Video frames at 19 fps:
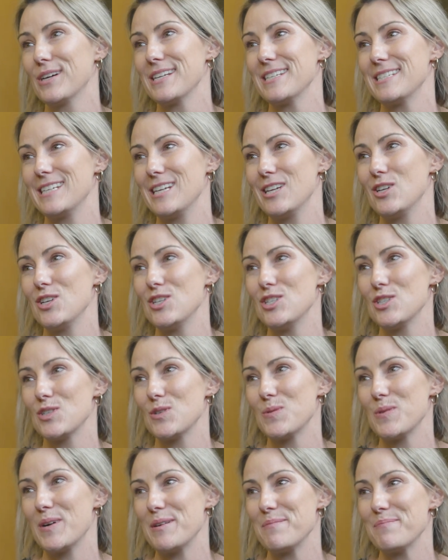continue
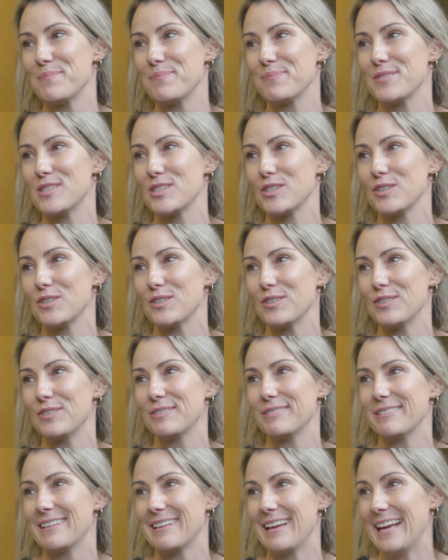to
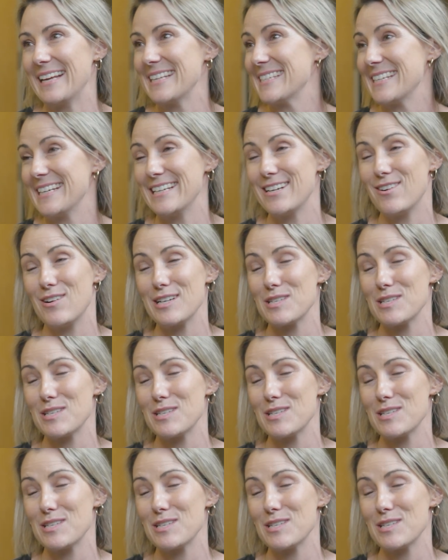exceed our